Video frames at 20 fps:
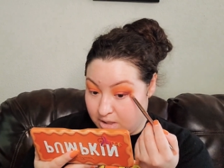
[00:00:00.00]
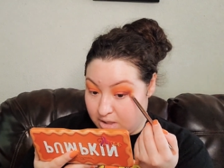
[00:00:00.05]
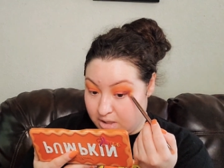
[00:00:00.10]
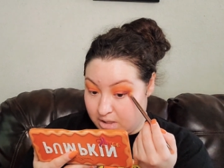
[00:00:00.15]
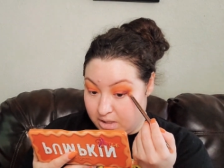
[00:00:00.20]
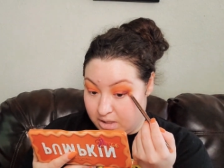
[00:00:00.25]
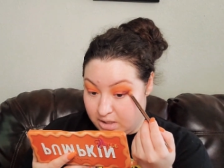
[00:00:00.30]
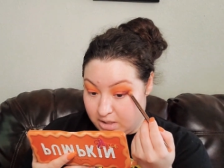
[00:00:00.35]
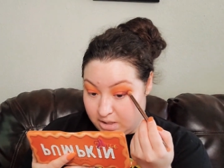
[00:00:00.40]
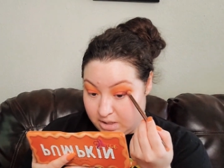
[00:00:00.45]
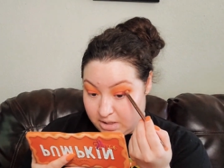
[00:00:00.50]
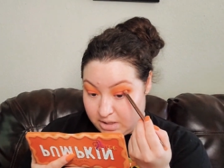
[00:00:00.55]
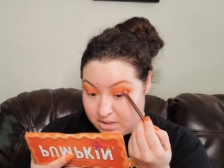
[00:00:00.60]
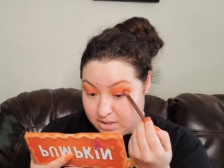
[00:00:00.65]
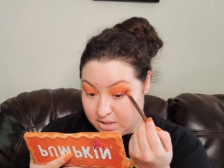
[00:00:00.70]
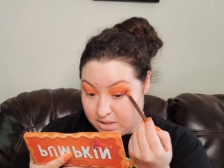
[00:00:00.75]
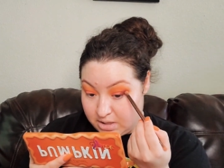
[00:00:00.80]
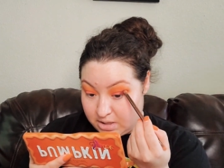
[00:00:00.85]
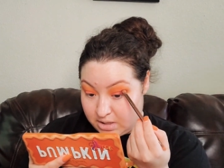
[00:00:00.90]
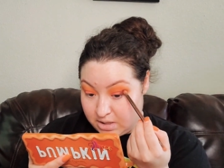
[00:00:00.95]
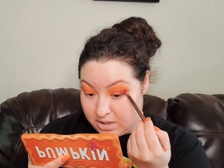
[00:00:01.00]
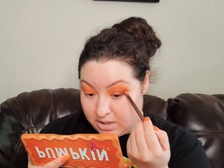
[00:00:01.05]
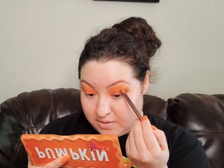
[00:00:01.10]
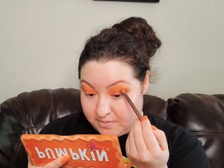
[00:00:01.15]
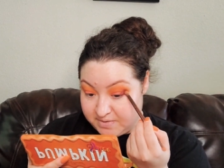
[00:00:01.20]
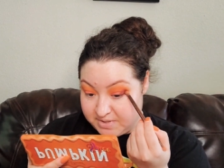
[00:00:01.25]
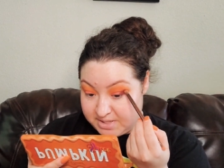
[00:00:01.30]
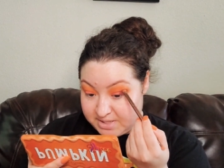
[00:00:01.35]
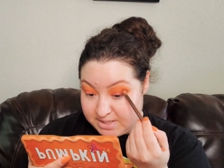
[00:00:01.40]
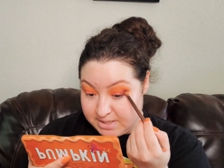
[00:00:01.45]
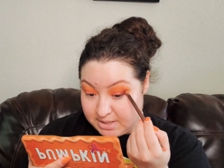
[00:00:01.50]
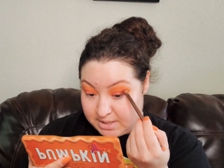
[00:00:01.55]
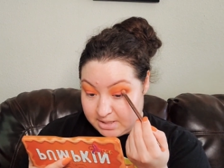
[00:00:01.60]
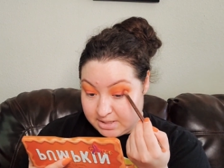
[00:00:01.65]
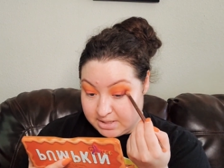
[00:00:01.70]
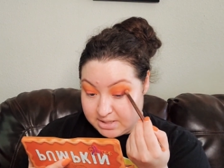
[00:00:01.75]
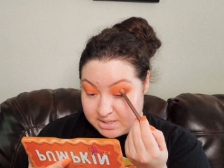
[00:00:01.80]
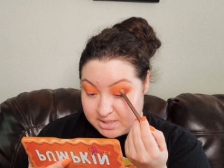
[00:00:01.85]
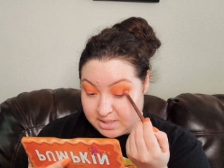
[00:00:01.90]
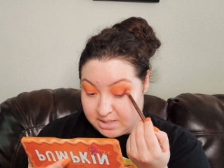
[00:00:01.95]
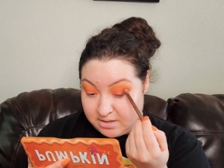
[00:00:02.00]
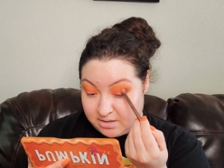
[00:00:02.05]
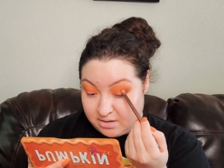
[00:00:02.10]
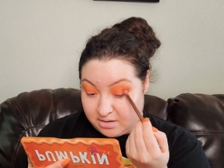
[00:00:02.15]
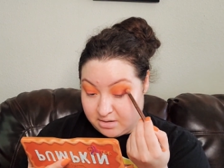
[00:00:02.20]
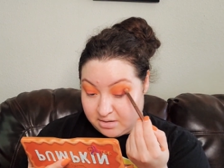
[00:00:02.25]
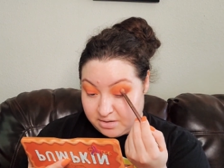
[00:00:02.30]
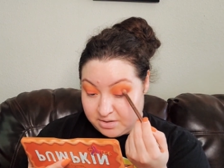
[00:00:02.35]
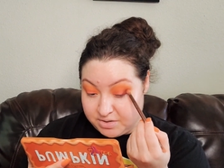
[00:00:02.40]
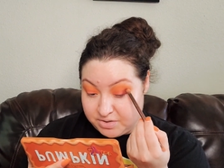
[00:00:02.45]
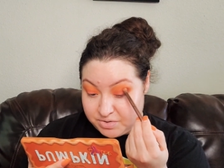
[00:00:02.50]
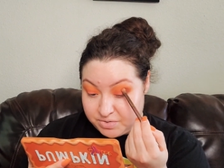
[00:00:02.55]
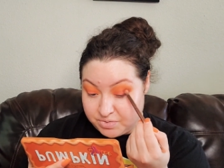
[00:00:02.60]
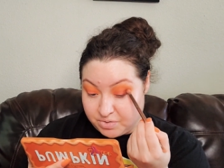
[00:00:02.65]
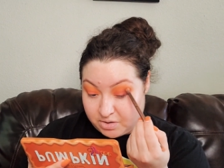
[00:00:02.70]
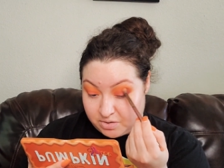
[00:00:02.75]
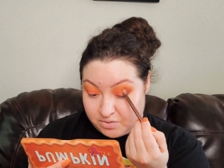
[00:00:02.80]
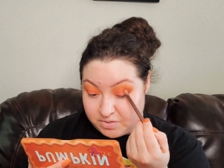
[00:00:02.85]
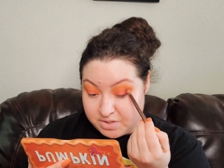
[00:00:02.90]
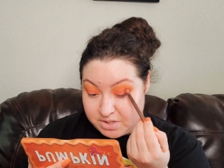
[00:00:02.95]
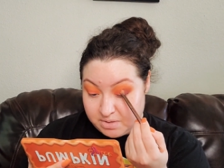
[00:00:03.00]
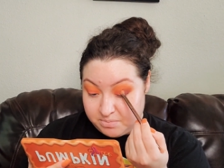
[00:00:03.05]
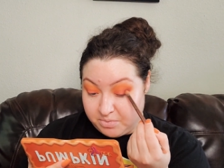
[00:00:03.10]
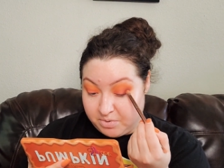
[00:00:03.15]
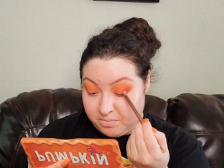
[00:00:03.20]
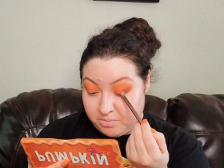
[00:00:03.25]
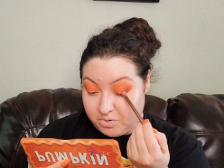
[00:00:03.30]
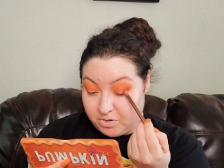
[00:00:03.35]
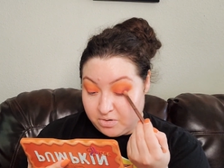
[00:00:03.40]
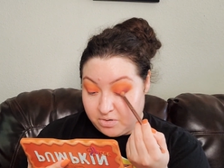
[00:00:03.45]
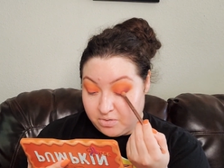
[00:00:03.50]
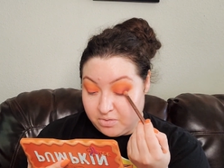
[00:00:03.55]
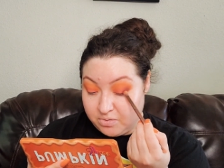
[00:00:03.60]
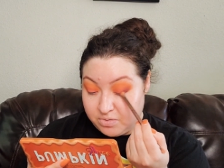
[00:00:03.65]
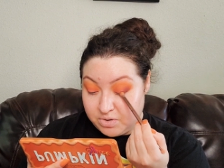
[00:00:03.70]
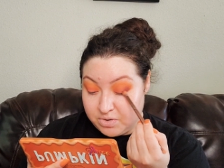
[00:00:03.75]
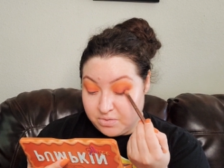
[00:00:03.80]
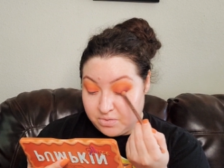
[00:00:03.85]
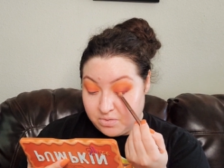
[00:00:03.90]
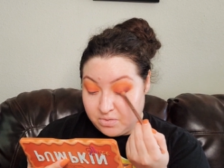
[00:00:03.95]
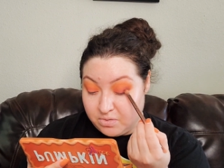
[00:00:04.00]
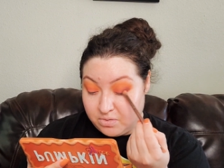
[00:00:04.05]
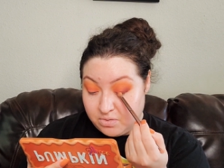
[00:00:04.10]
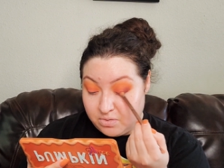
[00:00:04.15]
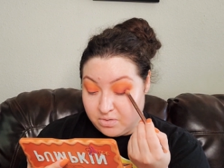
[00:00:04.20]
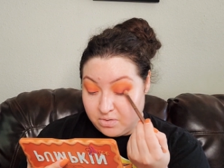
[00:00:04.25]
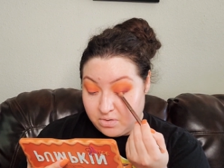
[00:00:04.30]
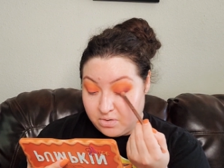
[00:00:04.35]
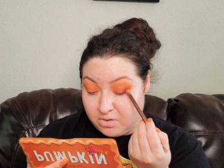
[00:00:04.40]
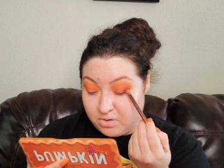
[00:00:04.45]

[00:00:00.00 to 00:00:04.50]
It gives us an insight on the struggles that people go through